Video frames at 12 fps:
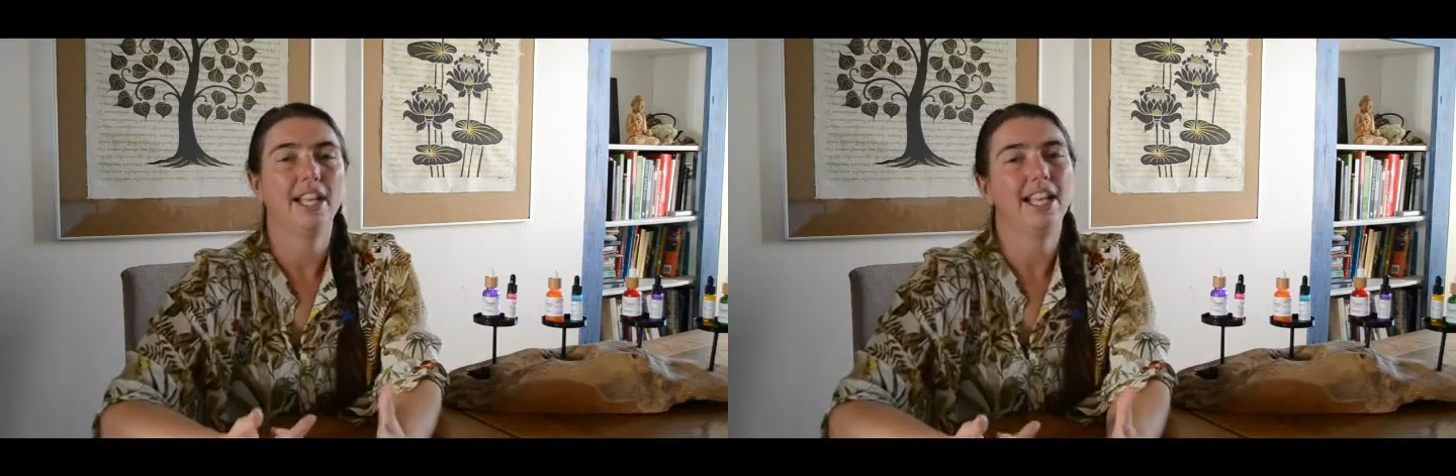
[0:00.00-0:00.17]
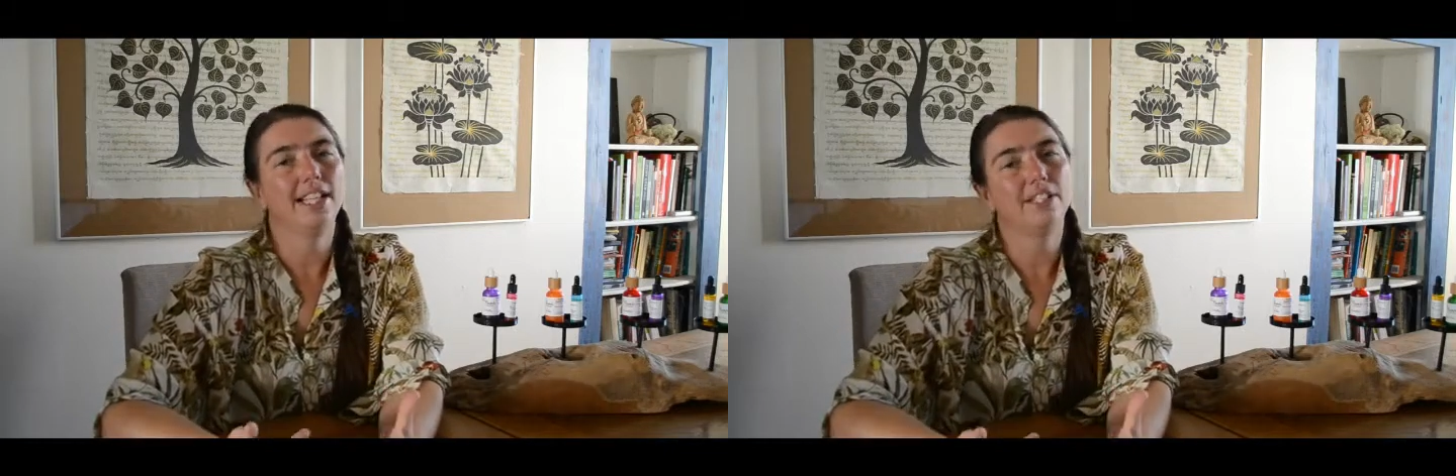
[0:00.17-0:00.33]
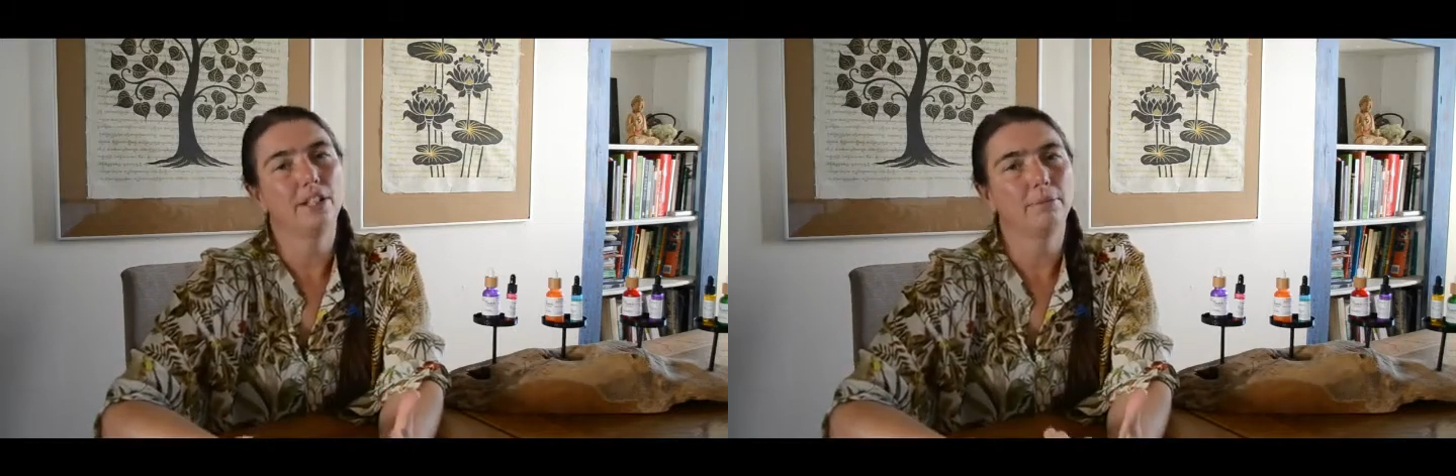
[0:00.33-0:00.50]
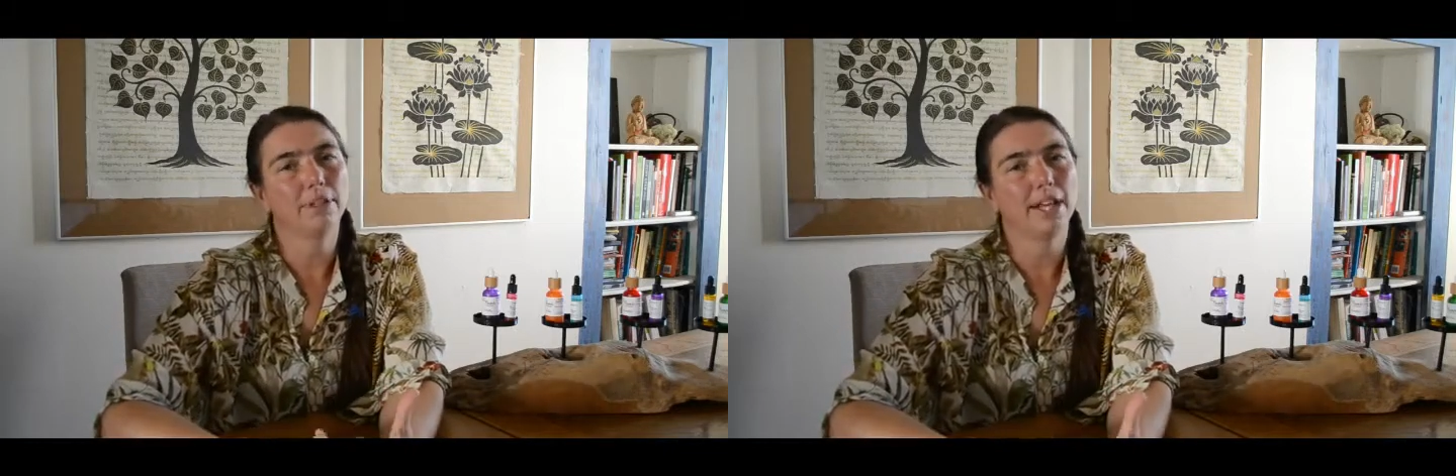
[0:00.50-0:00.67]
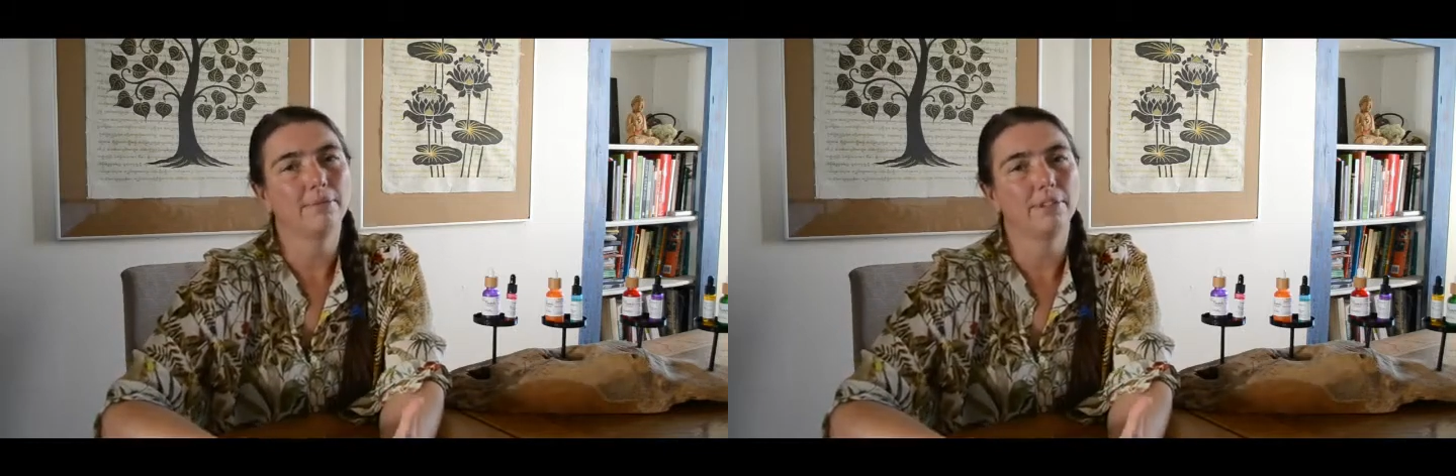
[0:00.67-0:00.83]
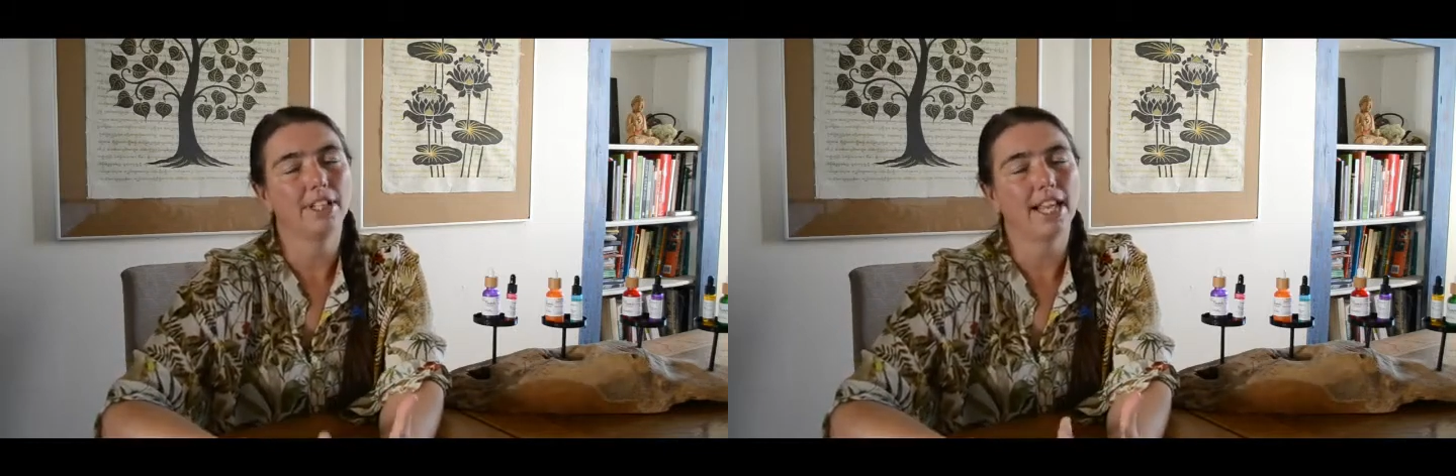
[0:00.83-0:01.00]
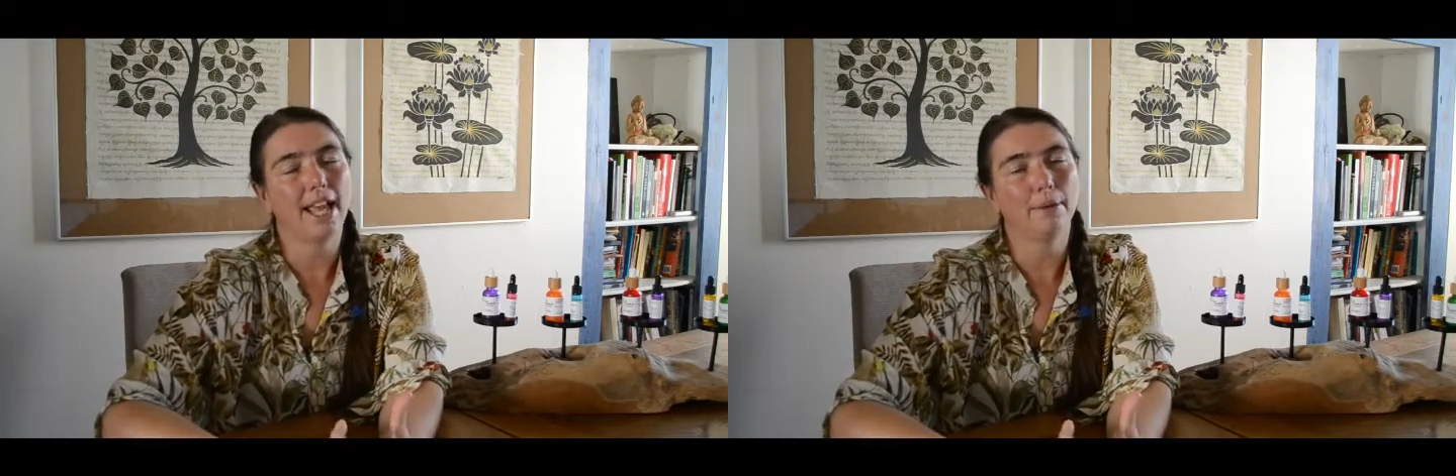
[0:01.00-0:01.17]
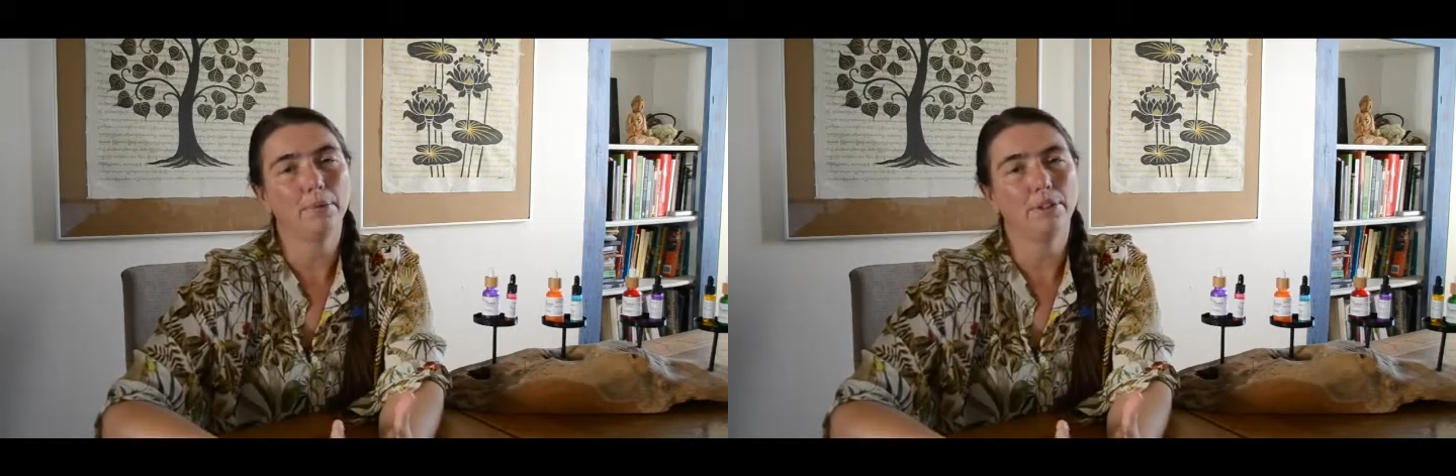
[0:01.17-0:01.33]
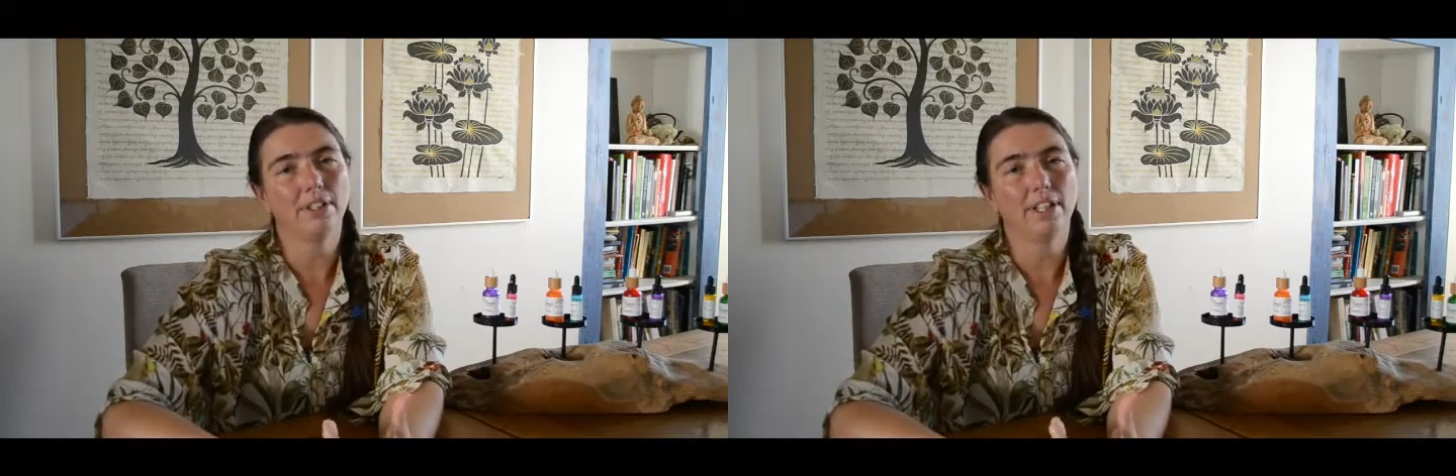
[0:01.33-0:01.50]
And sometimes it
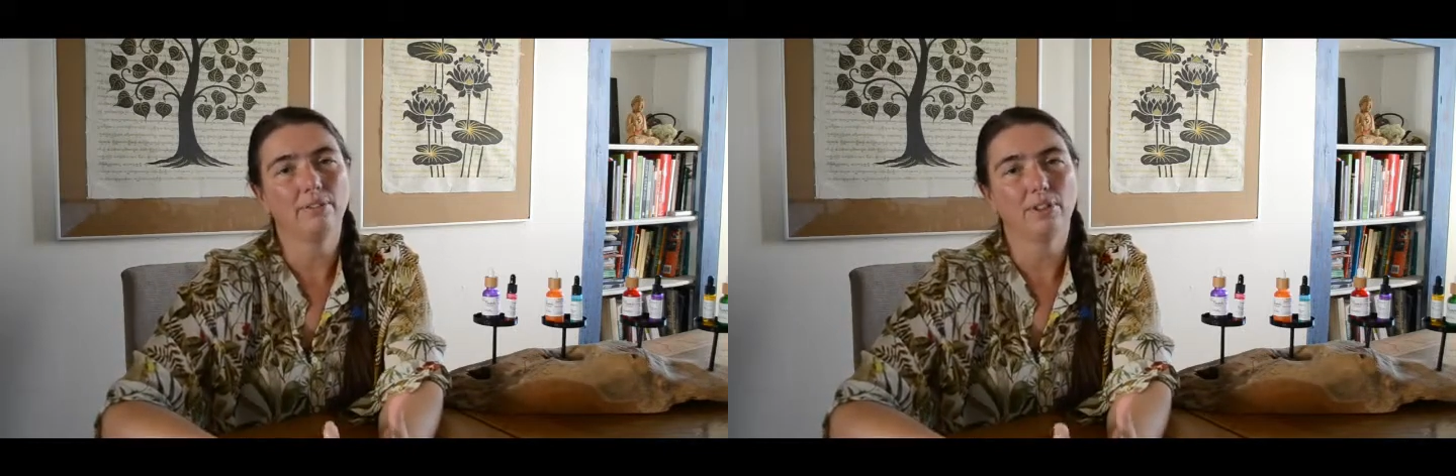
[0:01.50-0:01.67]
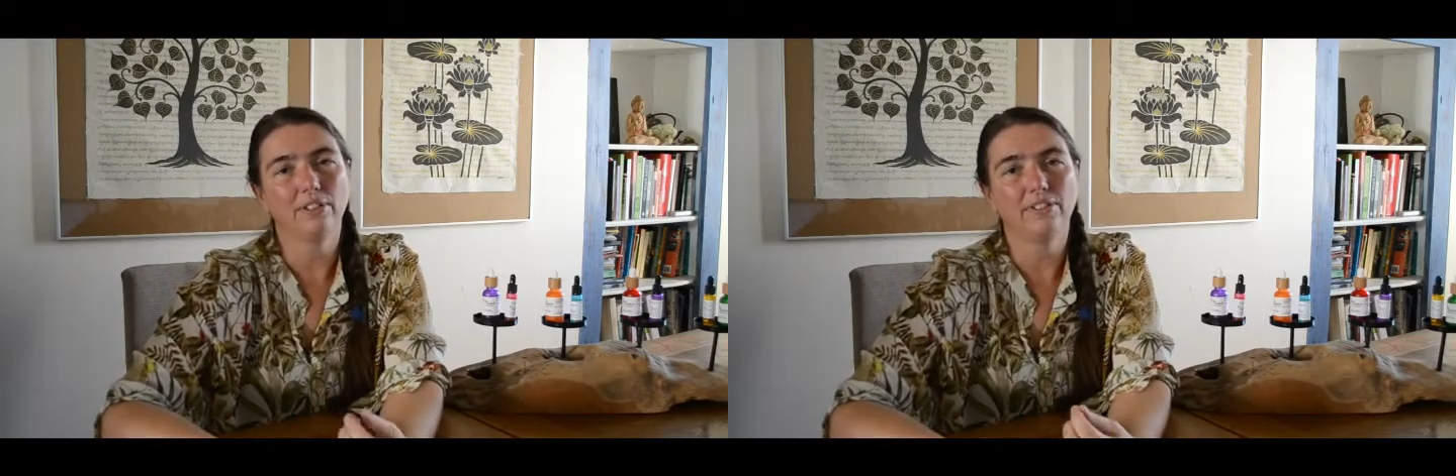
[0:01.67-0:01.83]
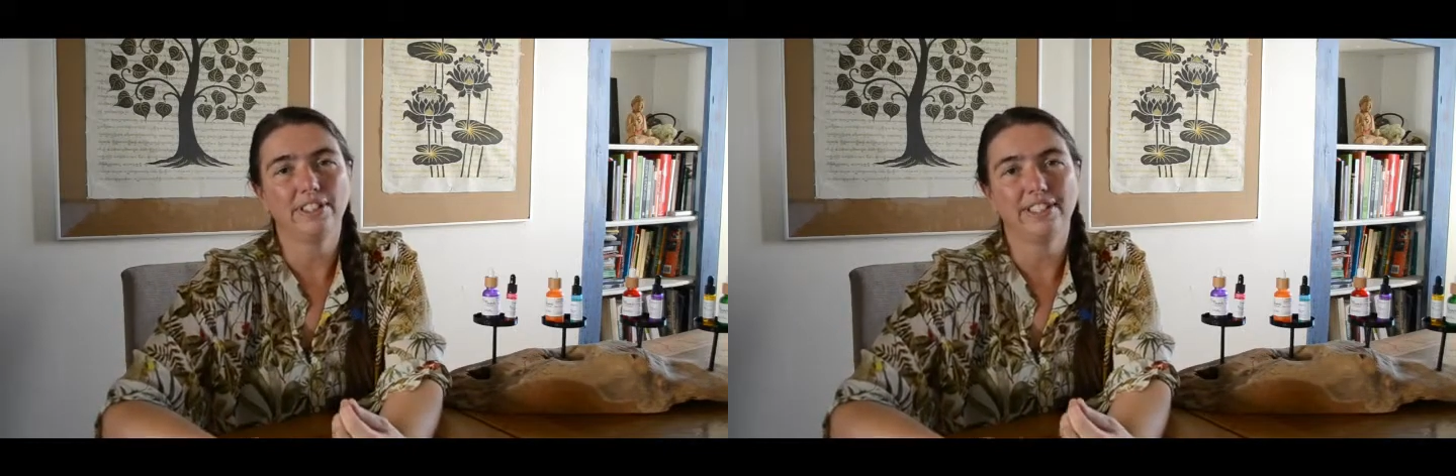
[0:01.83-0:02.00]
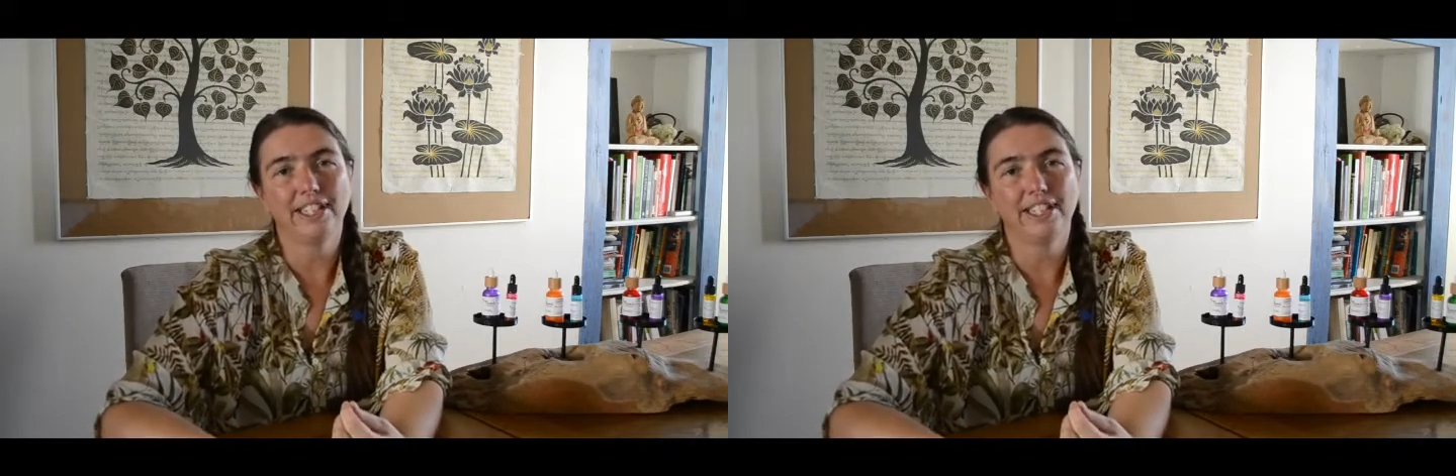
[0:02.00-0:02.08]
happens that one of these